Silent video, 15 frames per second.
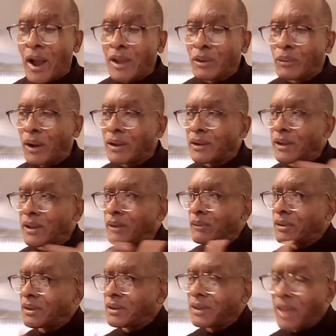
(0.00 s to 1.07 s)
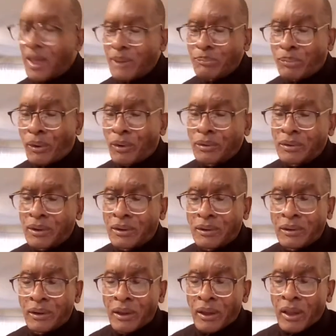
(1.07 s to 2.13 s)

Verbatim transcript: Why you want to give it to that virgin?